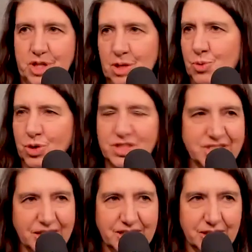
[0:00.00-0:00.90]
more
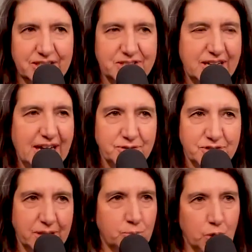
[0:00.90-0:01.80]
succulents and have
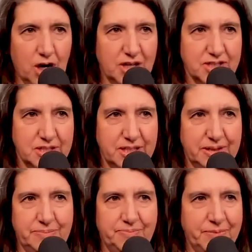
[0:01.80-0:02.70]
some rocks
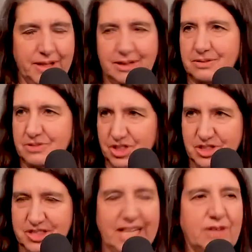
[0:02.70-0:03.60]
and
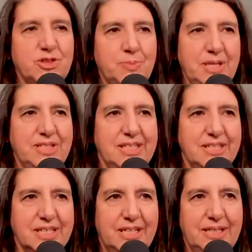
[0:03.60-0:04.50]
just native
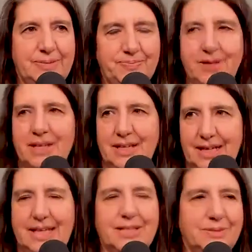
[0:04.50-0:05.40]
species
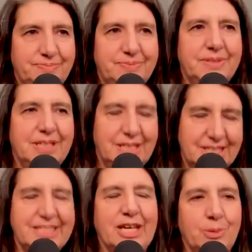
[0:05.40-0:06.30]
and
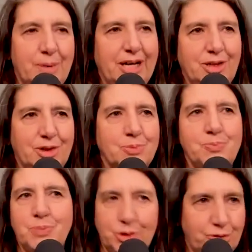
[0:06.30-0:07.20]
say goodbye to those
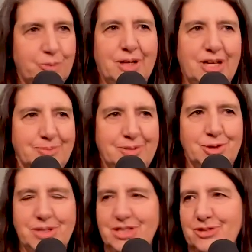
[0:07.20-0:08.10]
beautiful blossoming
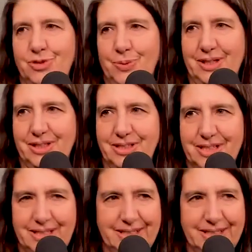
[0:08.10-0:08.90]
trees of New England.